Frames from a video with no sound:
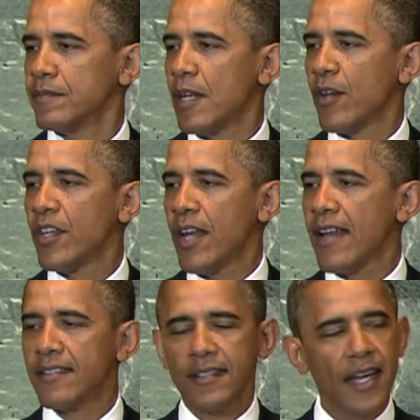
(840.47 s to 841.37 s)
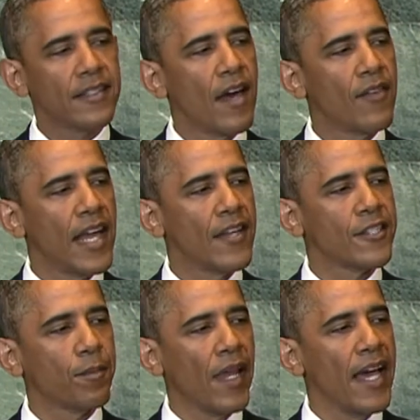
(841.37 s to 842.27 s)
Here in the United States, I've announced
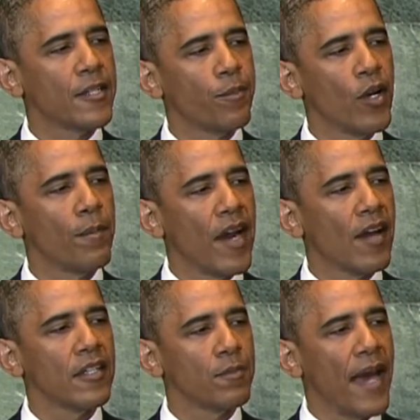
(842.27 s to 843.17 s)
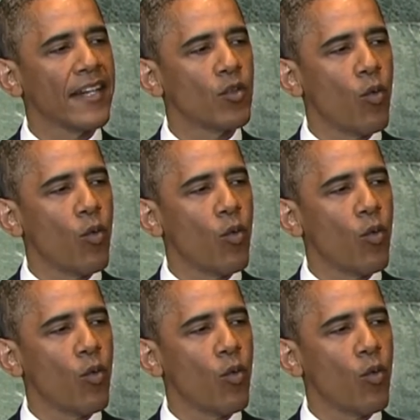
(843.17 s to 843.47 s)
a plan to put Americans back to